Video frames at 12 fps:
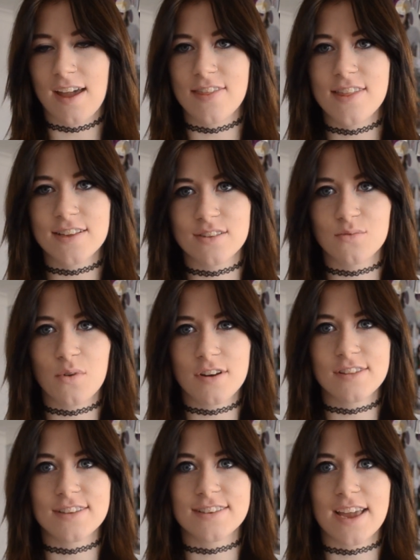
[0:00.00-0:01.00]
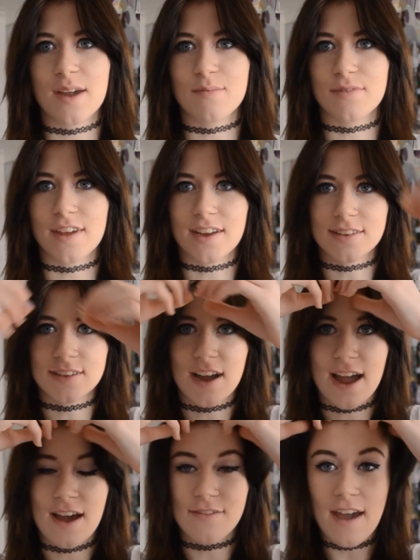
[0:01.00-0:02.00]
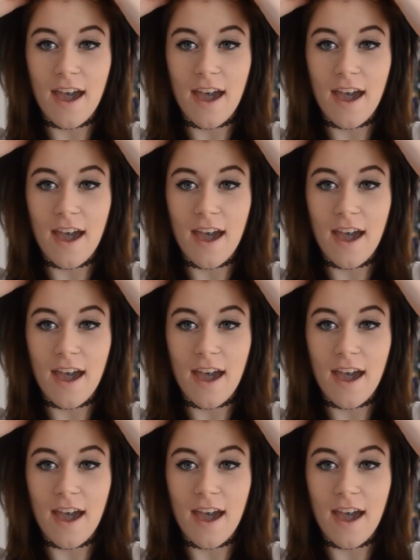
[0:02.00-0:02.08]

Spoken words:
and this is one of the same things that I have